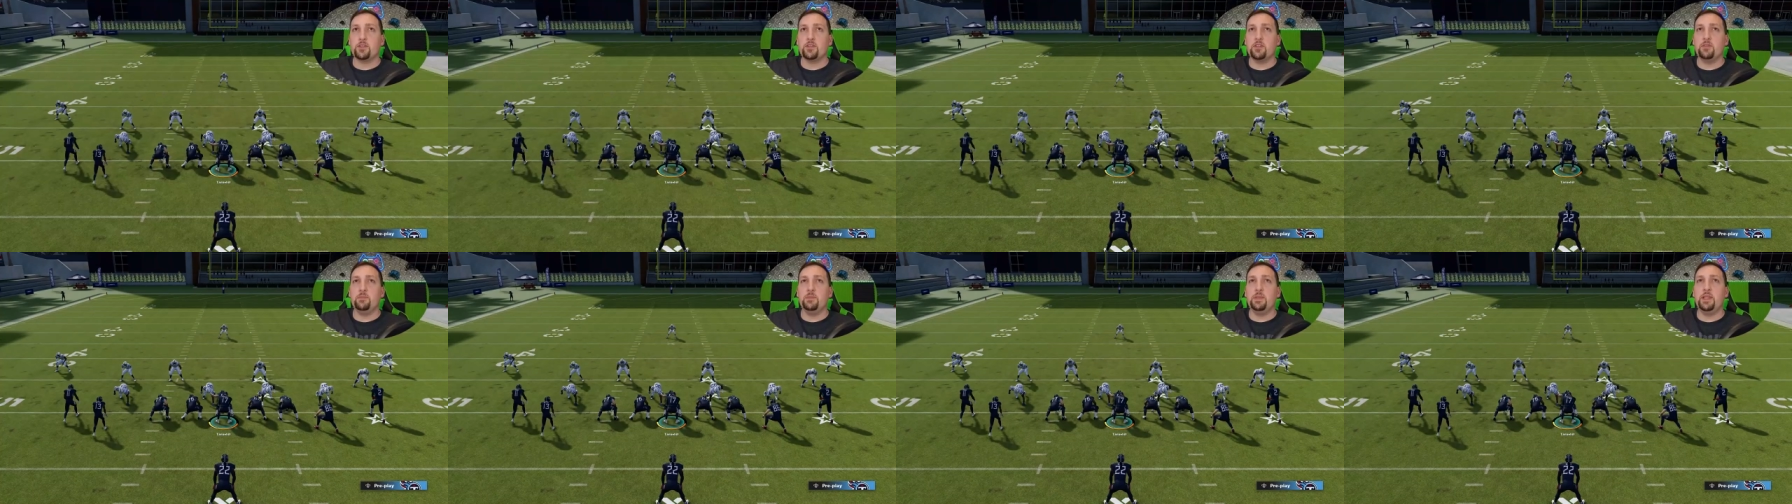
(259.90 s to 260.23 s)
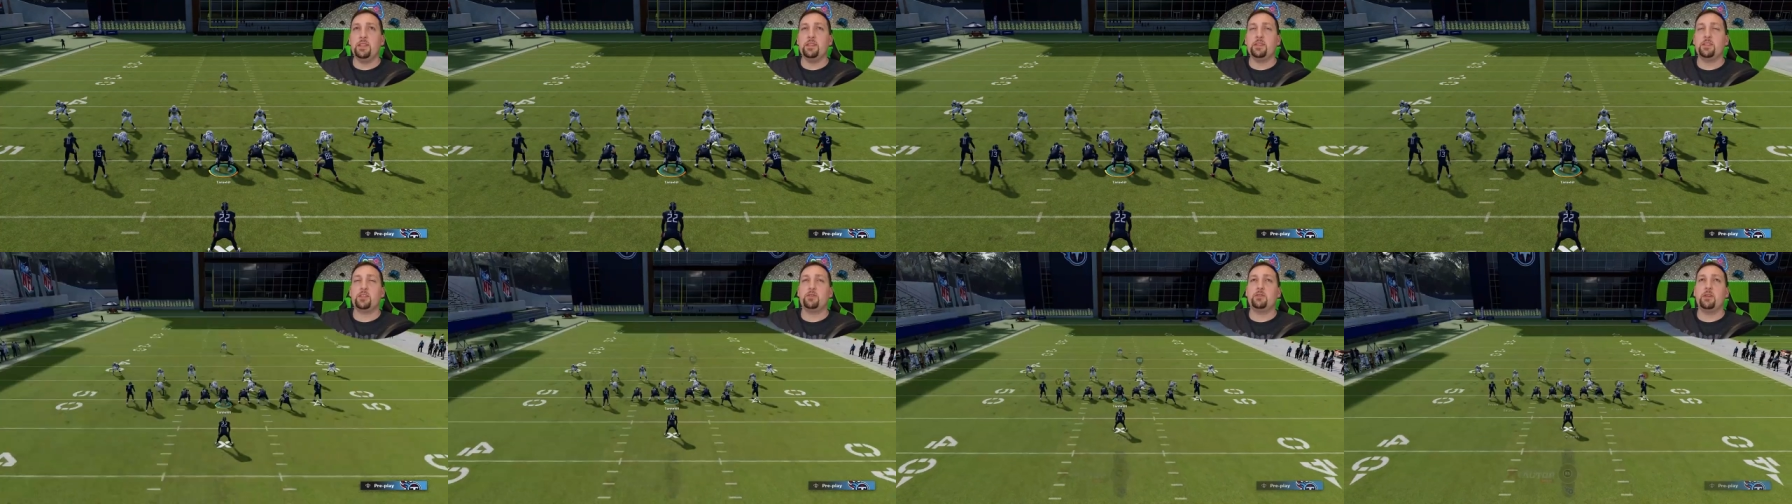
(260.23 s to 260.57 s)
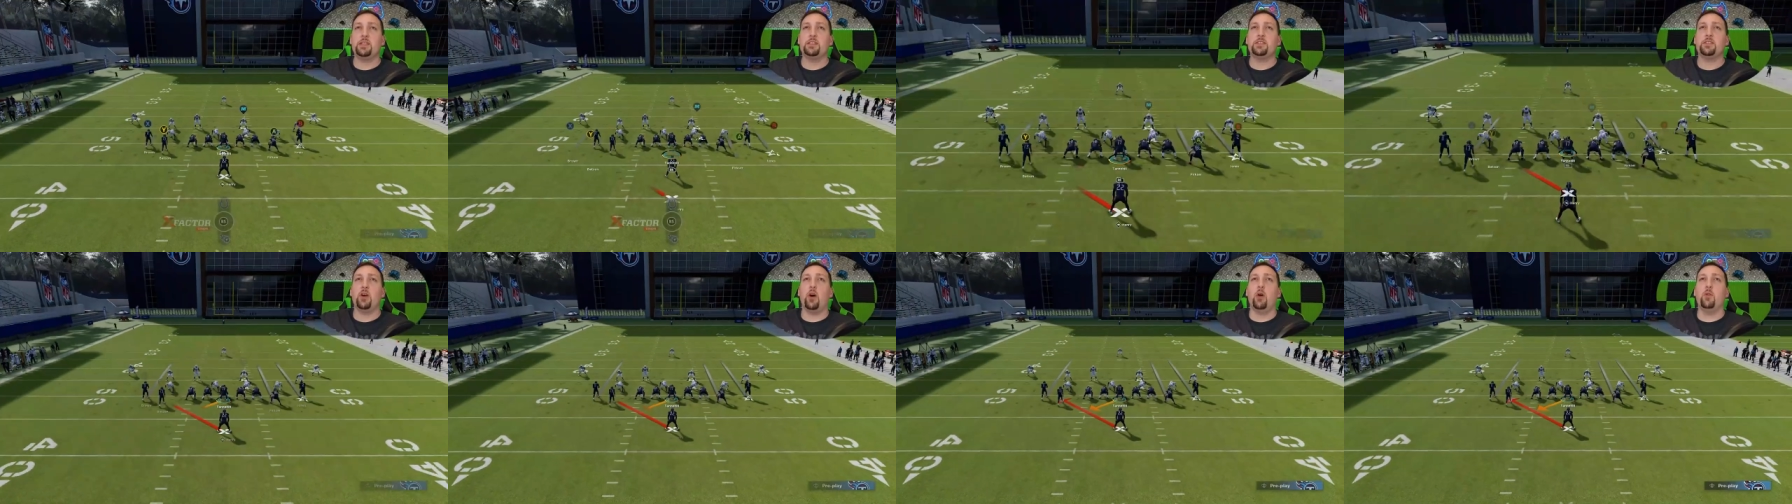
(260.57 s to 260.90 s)
So to me, the
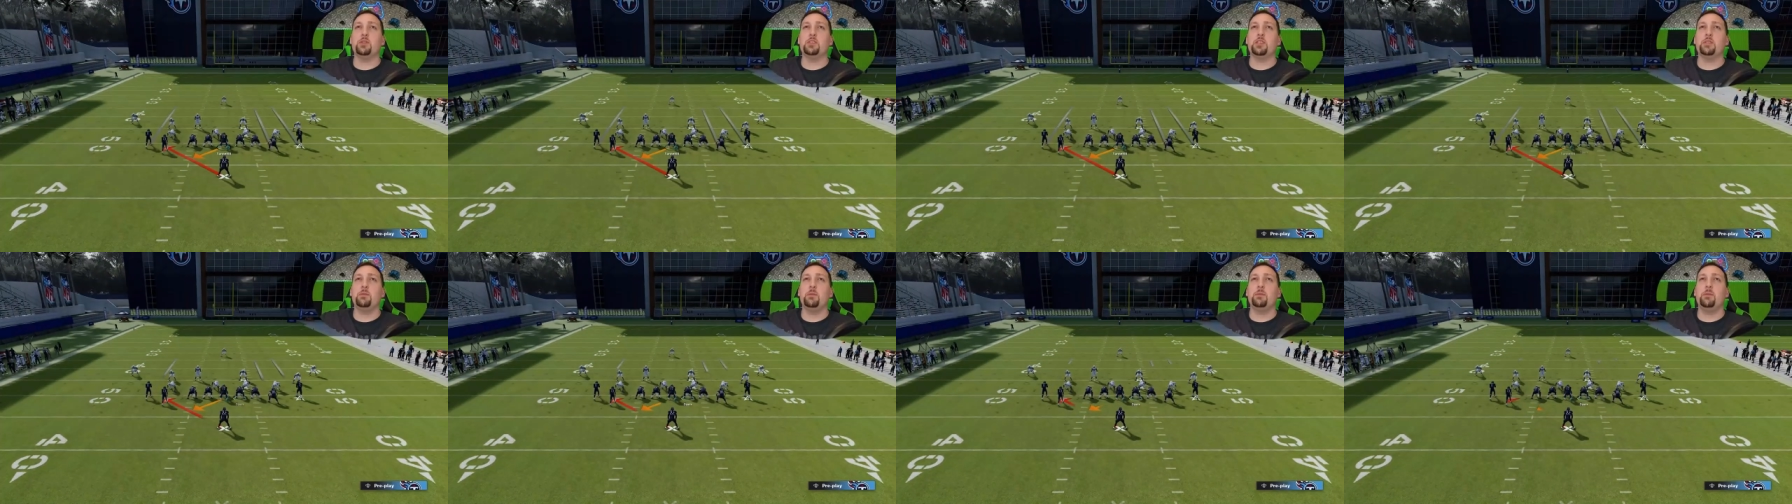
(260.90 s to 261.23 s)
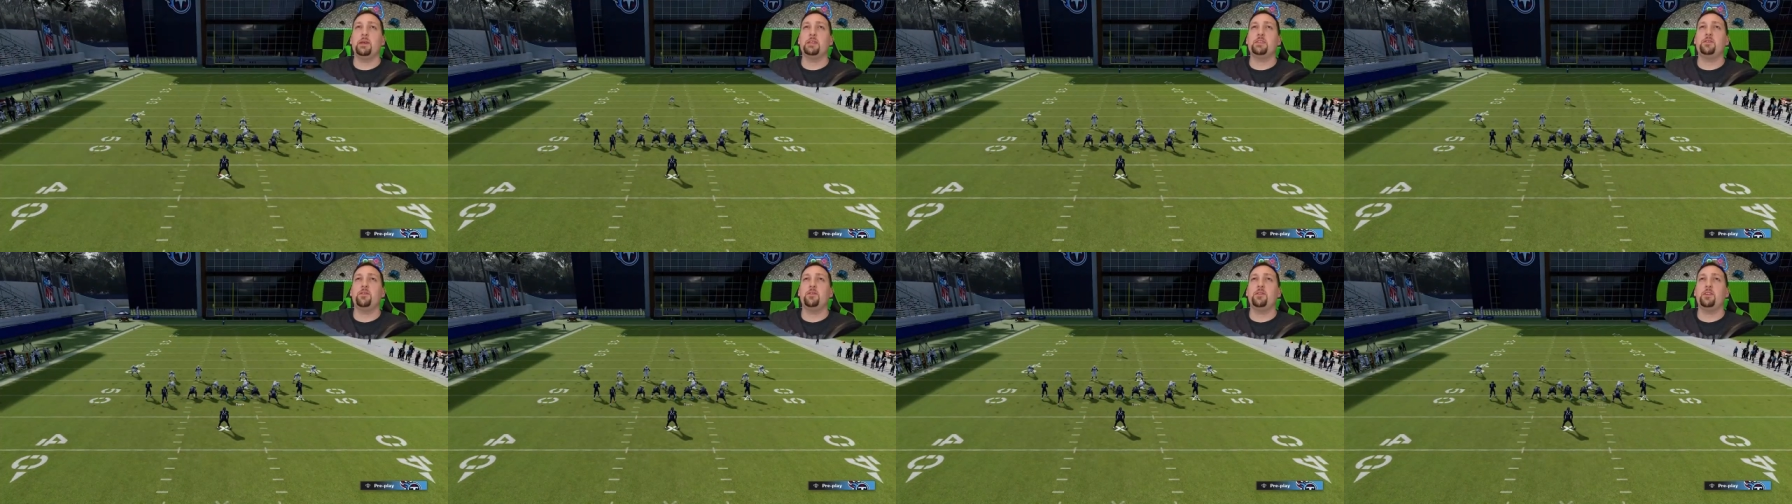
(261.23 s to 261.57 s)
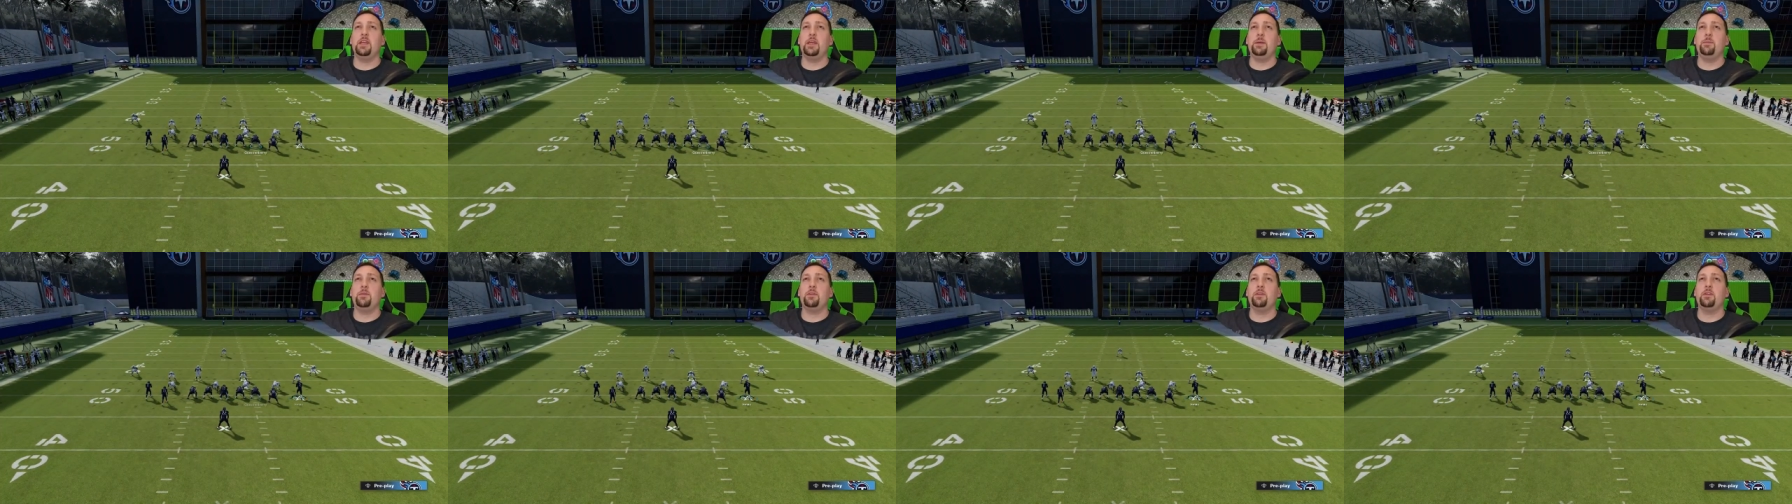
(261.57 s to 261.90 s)
stretch is always going to be best
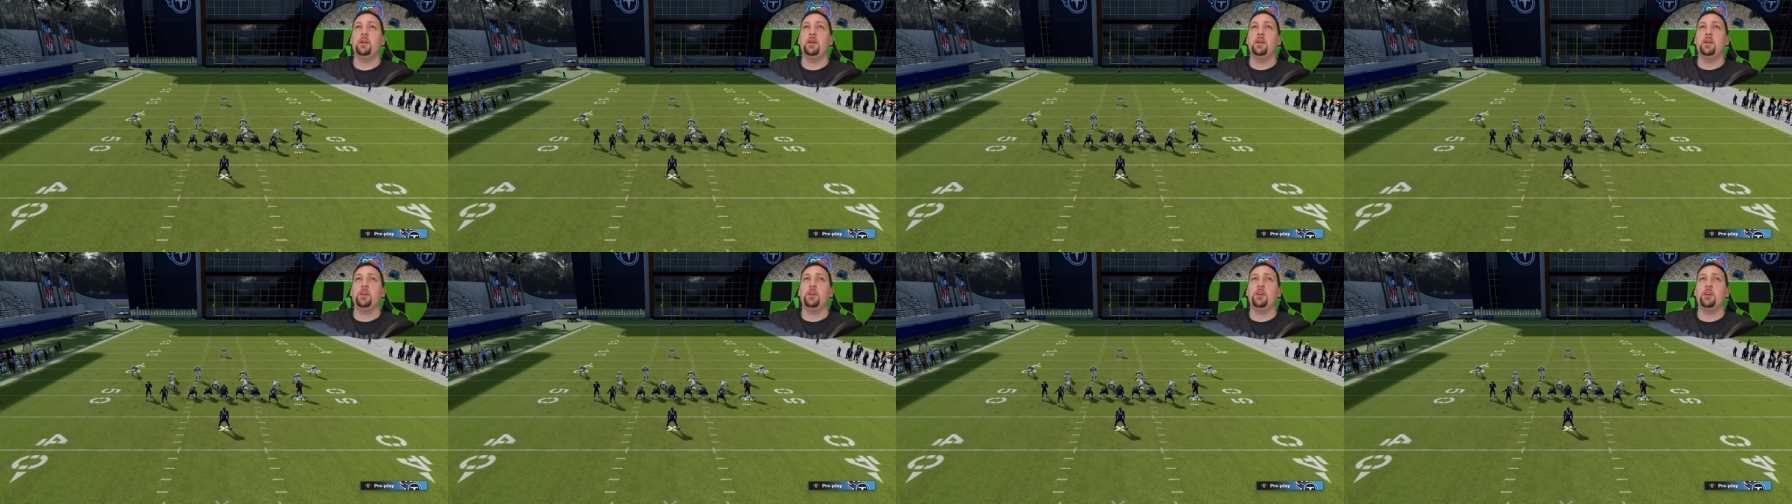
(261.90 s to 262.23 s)
flipped.